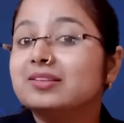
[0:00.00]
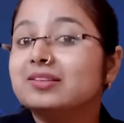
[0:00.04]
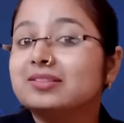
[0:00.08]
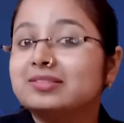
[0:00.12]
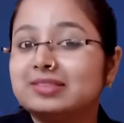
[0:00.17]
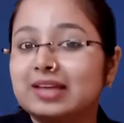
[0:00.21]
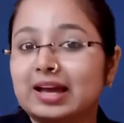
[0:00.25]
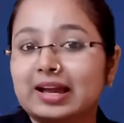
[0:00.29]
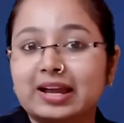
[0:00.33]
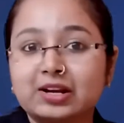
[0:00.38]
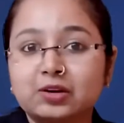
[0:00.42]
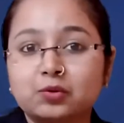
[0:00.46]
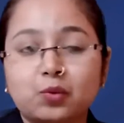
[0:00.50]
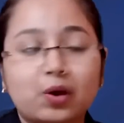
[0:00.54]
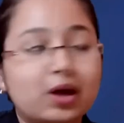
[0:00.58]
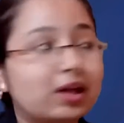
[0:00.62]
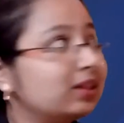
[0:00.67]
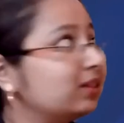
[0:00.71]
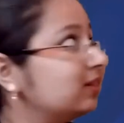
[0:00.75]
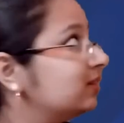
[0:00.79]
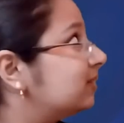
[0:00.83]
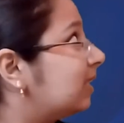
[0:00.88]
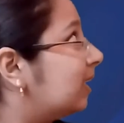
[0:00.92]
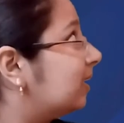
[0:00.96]
second one,
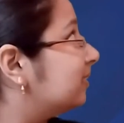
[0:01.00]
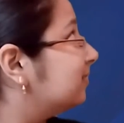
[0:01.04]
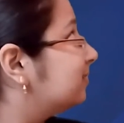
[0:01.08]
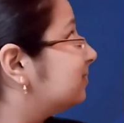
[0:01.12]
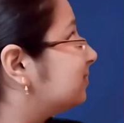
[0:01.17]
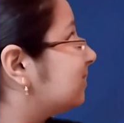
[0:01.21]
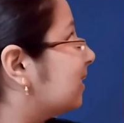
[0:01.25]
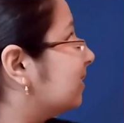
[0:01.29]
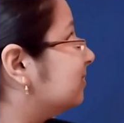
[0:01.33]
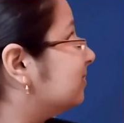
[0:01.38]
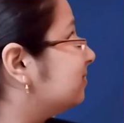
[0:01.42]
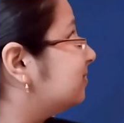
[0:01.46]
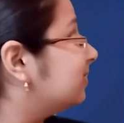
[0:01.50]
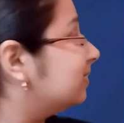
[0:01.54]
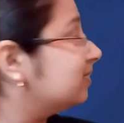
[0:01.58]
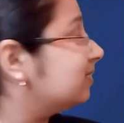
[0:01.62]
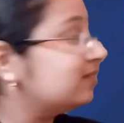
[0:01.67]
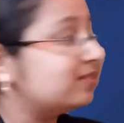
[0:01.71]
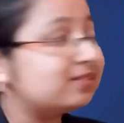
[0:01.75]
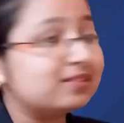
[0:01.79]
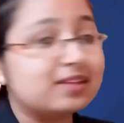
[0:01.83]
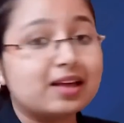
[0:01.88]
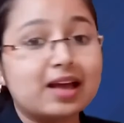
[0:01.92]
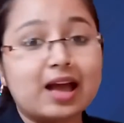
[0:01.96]
that is 10
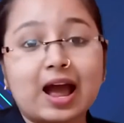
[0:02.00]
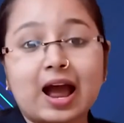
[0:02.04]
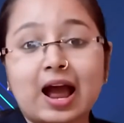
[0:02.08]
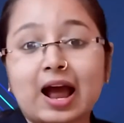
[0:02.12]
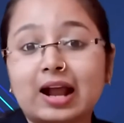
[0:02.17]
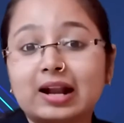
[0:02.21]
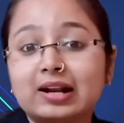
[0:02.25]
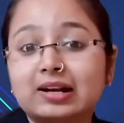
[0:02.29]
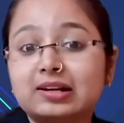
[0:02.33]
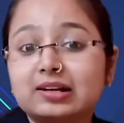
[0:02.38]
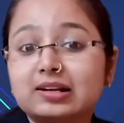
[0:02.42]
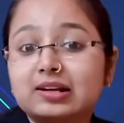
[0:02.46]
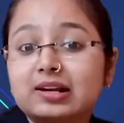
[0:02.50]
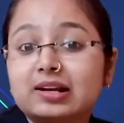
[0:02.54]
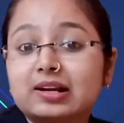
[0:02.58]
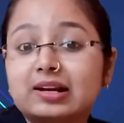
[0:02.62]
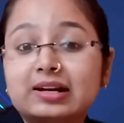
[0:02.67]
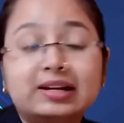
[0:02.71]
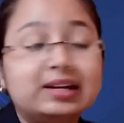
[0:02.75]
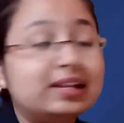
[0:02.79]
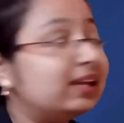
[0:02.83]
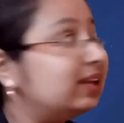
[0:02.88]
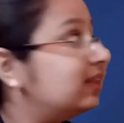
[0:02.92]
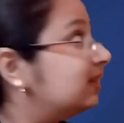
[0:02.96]
cents, and
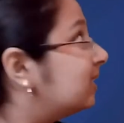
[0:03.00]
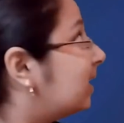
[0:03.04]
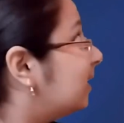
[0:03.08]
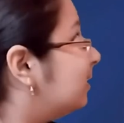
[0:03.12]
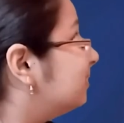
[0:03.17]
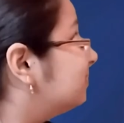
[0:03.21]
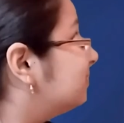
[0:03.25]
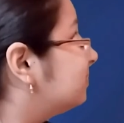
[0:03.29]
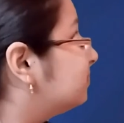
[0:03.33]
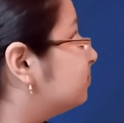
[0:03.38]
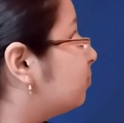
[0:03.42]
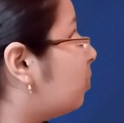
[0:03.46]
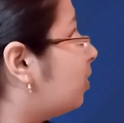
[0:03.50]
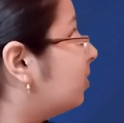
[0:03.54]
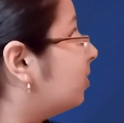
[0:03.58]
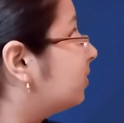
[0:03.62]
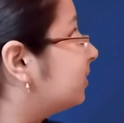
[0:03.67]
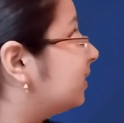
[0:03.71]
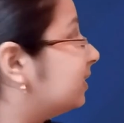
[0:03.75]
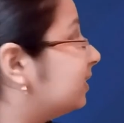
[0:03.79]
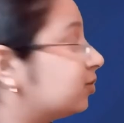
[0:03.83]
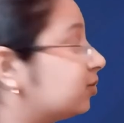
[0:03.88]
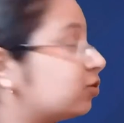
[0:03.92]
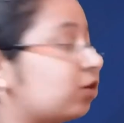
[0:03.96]
D, that is small
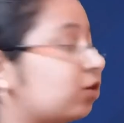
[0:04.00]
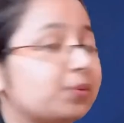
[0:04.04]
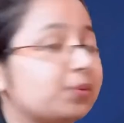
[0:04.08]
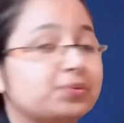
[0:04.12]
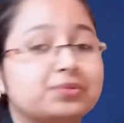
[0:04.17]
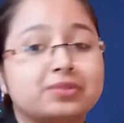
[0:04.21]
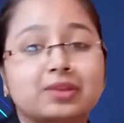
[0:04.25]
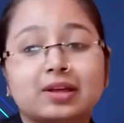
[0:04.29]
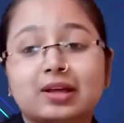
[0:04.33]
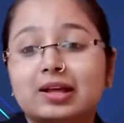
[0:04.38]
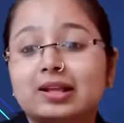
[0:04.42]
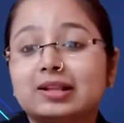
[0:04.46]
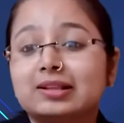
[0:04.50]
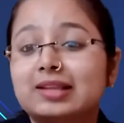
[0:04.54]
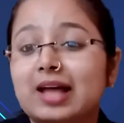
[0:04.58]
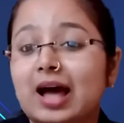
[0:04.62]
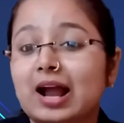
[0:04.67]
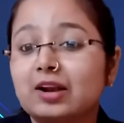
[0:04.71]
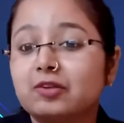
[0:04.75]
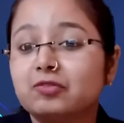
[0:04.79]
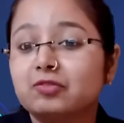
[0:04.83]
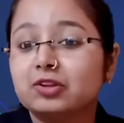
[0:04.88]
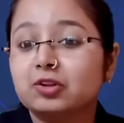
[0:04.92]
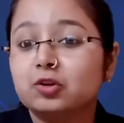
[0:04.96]
raindrops,
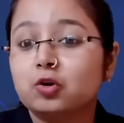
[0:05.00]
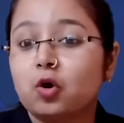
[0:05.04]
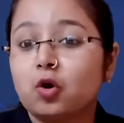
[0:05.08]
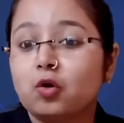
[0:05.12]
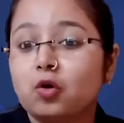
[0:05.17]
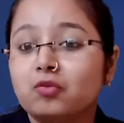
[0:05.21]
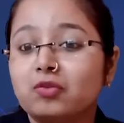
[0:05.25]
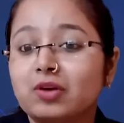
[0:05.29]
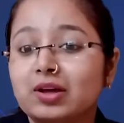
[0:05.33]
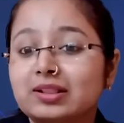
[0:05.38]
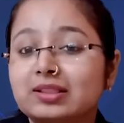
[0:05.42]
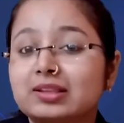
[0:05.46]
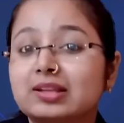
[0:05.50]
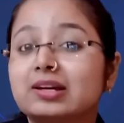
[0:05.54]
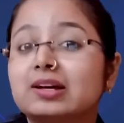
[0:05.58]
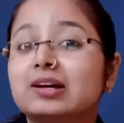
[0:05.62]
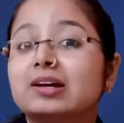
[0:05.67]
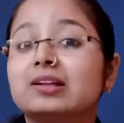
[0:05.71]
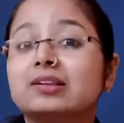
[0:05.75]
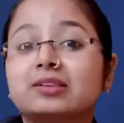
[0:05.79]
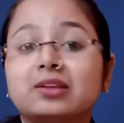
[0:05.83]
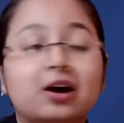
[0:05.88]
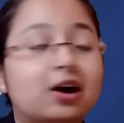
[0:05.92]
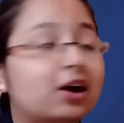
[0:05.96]
that will go with
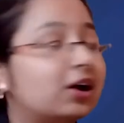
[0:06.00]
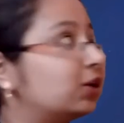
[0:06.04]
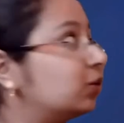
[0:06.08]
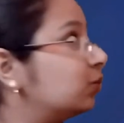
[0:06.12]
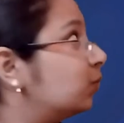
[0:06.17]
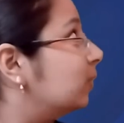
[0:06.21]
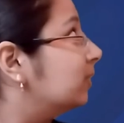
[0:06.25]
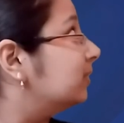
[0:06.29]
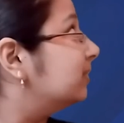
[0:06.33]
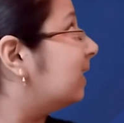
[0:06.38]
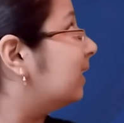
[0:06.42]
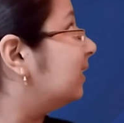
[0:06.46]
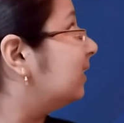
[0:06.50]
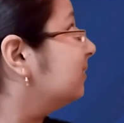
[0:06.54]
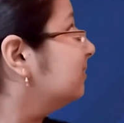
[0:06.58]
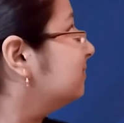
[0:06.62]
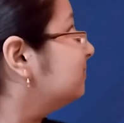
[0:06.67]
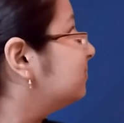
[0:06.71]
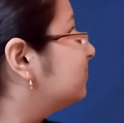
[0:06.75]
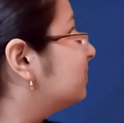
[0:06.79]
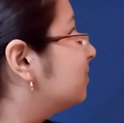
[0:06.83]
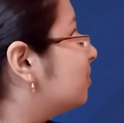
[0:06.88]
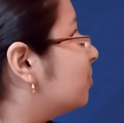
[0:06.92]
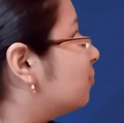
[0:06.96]
third one, that is
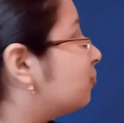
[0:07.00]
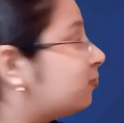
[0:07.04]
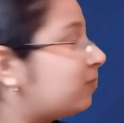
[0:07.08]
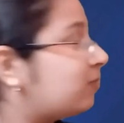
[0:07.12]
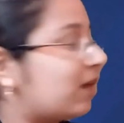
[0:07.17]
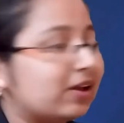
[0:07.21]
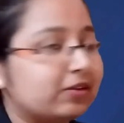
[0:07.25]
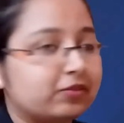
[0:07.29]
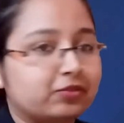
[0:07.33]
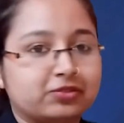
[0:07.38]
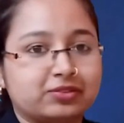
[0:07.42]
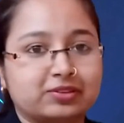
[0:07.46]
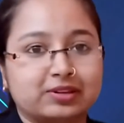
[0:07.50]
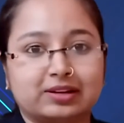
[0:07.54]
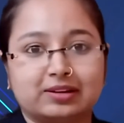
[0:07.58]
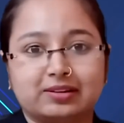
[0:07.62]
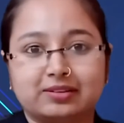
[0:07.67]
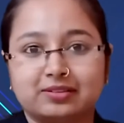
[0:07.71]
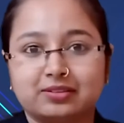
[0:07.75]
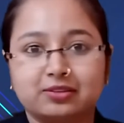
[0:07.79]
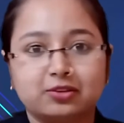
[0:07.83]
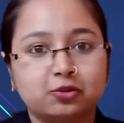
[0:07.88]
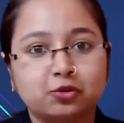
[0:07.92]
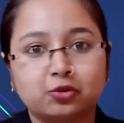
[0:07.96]
5
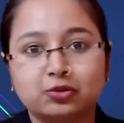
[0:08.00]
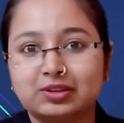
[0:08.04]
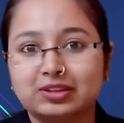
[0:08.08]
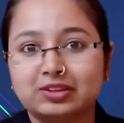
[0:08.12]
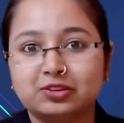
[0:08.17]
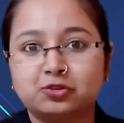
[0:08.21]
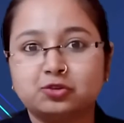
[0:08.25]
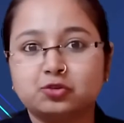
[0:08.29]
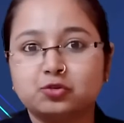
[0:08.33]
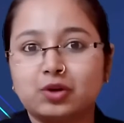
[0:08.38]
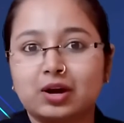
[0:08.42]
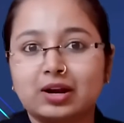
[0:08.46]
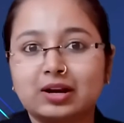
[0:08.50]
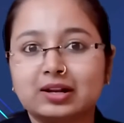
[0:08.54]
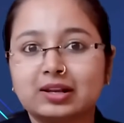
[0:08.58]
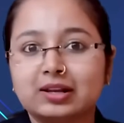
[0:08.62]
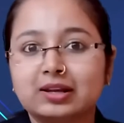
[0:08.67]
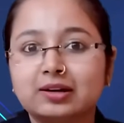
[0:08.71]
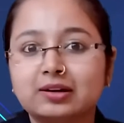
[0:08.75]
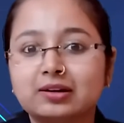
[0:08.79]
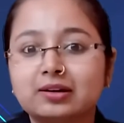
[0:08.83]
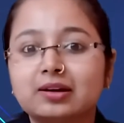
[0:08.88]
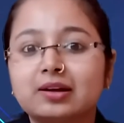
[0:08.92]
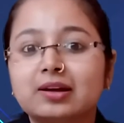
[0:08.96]
cents. So these 2 are
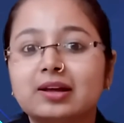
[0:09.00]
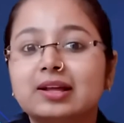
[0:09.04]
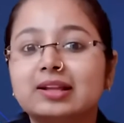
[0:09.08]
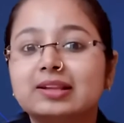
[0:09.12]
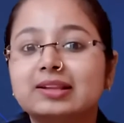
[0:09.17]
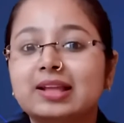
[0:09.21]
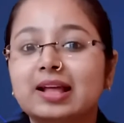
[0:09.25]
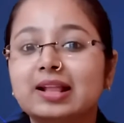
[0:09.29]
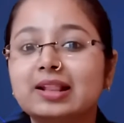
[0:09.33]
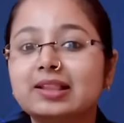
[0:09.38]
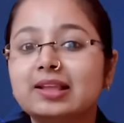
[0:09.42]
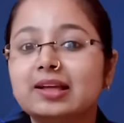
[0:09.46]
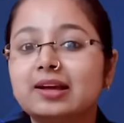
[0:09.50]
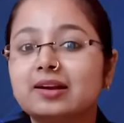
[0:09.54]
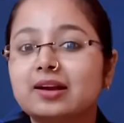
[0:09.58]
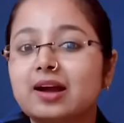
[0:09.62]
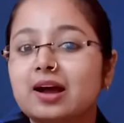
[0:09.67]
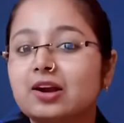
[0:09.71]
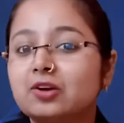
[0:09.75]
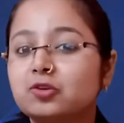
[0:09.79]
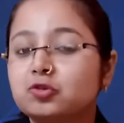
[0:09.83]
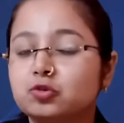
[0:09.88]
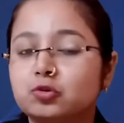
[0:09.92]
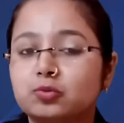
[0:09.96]
clear. Then there
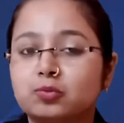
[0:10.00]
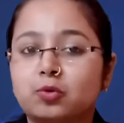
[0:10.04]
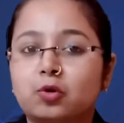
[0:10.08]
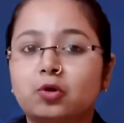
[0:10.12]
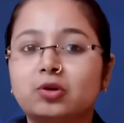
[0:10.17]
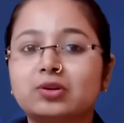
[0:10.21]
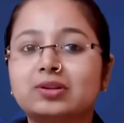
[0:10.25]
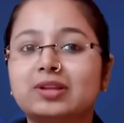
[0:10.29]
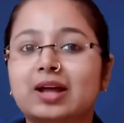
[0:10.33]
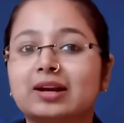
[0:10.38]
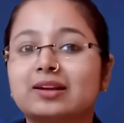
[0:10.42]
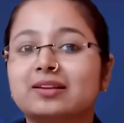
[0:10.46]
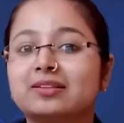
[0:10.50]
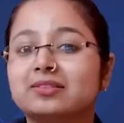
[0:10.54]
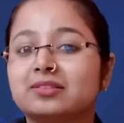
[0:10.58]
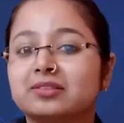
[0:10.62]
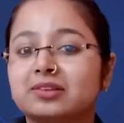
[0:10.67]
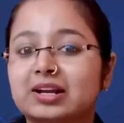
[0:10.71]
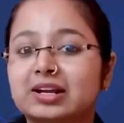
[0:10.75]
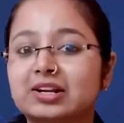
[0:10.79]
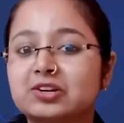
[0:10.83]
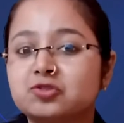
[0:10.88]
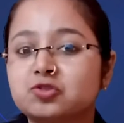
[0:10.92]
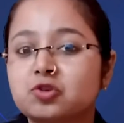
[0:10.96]
are 2 more, that is
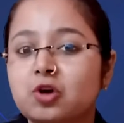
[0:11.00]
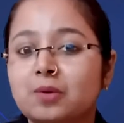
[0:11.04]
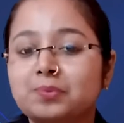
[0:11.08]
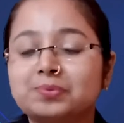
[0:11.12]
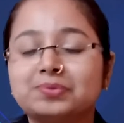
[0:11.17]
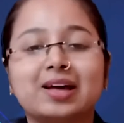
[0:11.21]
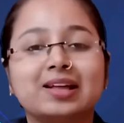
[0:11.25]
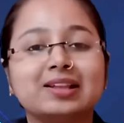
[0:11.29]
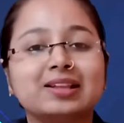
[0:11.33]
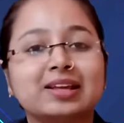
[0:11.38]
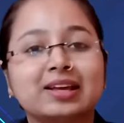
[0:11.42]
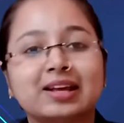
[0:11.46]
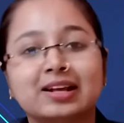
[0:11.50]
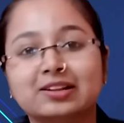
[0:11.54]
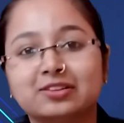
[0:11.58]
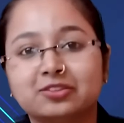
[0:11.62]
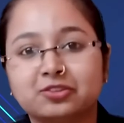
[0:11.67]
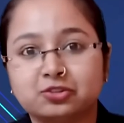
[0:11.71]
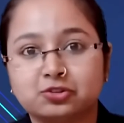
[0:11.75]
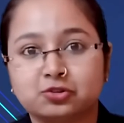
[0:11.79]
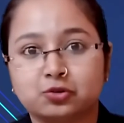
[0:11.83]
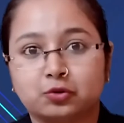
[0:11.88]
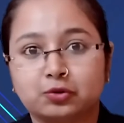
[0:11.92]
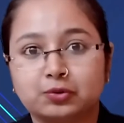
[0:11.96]
raindrops and
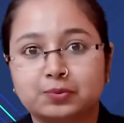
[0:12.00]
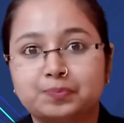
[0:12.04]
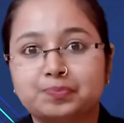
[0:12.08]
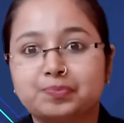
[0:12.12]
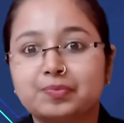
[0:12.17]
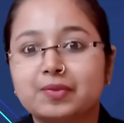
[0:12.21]
hailstone.